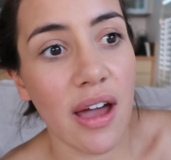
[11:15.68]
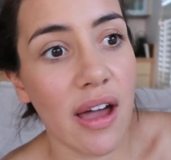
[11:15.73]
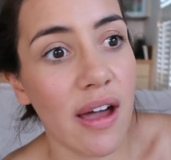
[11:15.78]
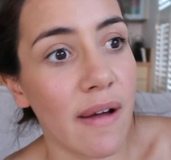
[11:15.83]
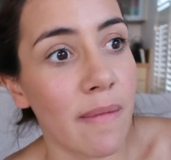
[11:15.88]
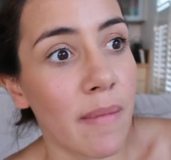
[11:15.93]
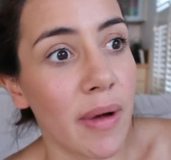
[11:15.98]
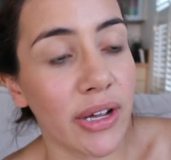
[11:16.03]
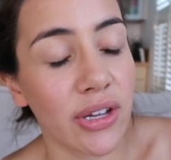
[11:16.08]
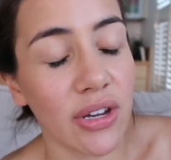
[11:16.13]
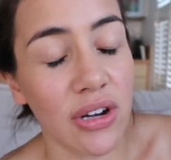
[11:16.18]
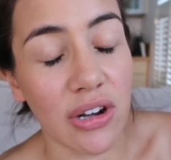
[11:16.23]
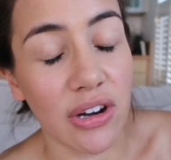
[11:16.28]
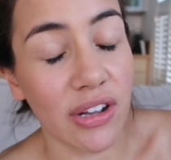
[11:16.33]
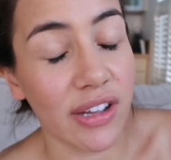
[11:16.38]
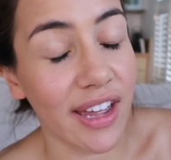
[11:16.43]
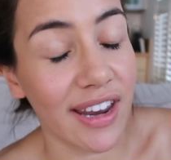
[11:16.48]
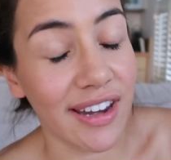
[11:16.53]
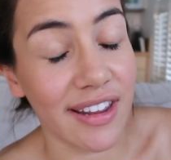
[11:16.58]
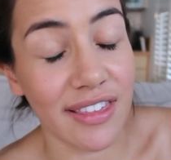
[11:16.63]
I couldn't
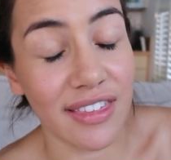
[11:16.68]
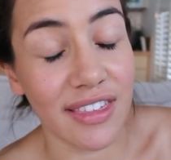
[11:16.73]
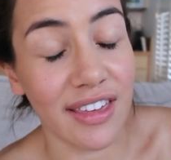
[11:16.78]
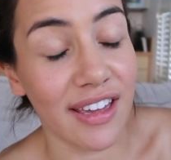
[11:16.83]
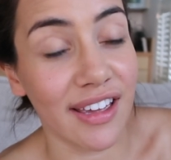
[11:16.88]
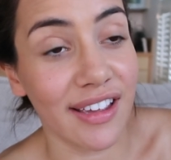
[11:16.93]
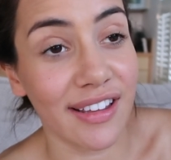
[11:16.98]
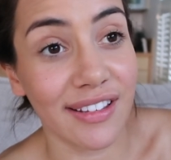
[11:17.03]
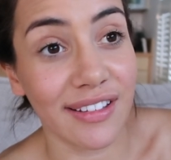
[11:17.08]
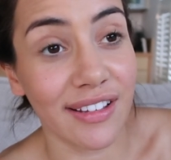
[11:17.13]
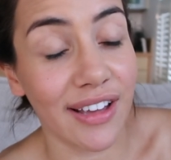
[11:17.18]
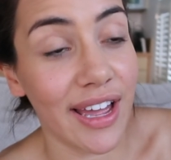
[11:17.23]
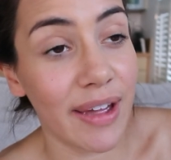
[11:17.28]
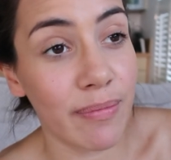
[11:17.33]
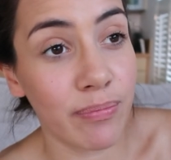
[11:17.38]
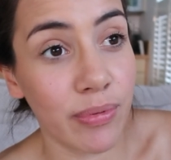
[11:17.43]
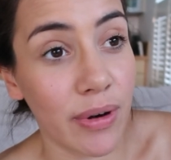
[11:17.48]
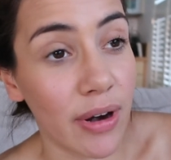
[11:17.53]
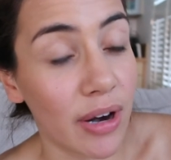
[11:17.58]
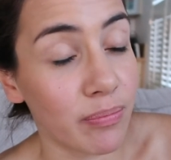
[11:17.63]
look at anything,
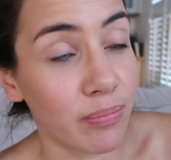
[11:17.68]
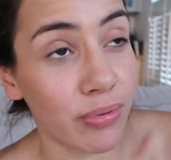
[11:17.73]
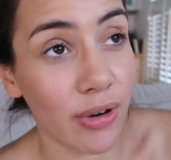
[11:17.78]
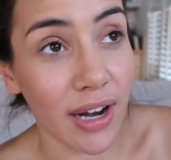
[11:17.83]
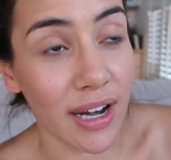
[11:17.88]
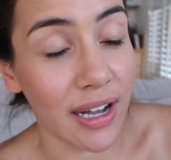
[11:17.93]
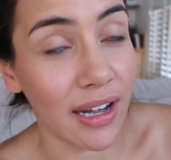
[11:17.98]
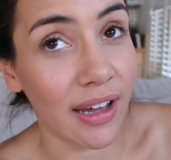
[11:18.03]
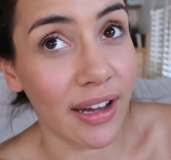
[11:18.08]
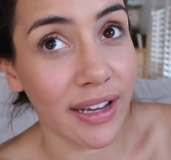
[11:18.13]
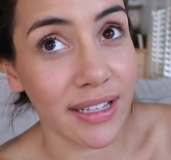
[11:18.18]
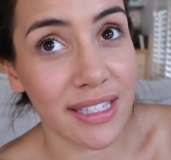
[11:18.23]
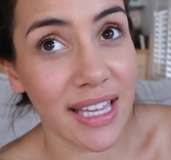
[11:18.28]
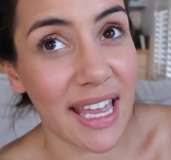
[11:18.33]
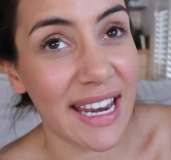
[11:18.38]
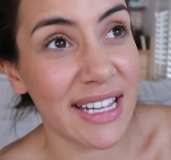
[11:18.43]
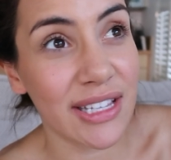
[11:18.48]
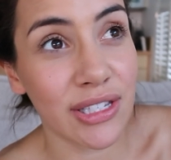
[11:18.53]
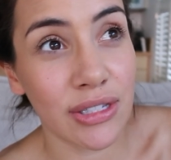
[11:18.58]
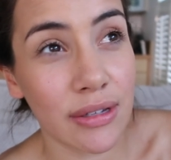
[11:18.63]
bright lights,
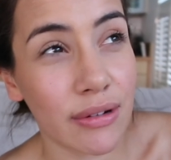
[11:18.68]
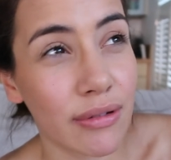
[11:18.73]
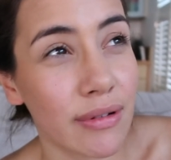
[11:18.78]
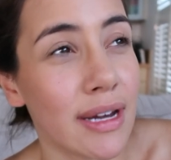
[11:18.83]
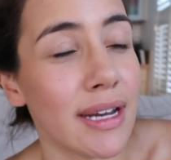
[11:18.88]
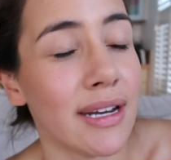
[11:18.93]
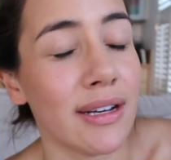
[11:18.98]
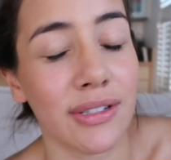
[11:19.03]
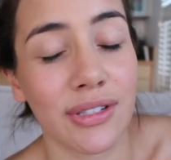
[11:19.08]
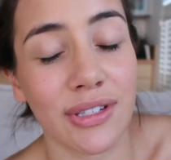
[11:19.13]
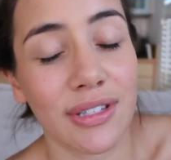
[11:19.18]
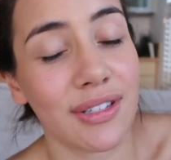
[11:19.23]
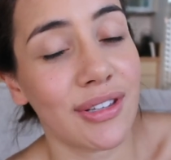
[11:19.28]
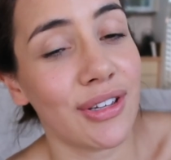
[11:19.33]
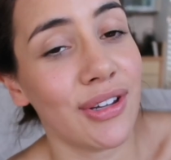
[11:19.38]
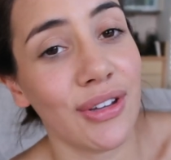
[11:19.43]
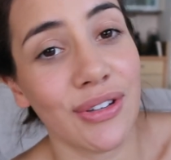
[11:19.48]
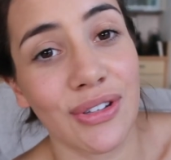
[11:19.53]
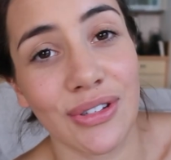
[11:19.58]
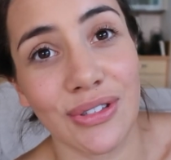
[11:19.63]
any screen, I just
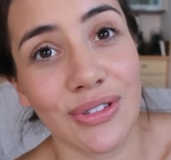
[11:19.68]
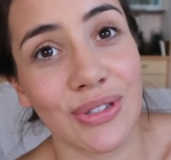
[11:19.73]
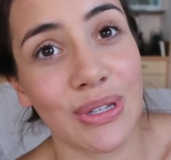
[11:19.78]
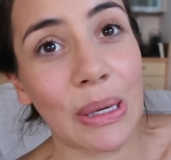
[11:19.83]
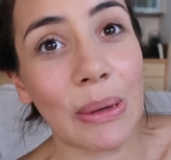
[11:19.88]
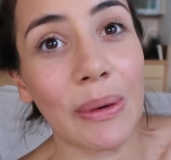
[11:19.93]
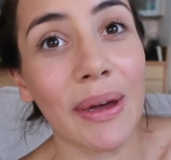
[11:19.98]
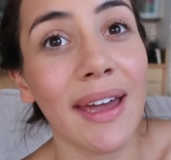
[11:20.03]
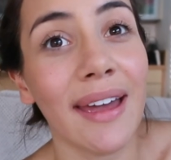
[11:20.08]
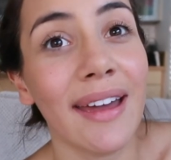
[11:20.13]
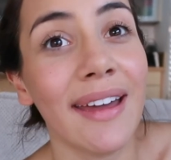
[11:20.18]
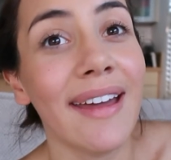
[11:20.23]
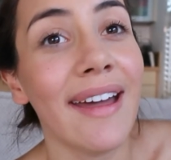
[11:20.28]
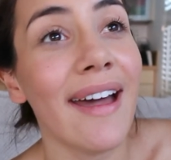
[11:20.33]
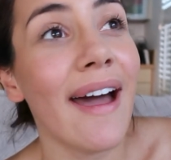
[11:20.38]
couldn't do it.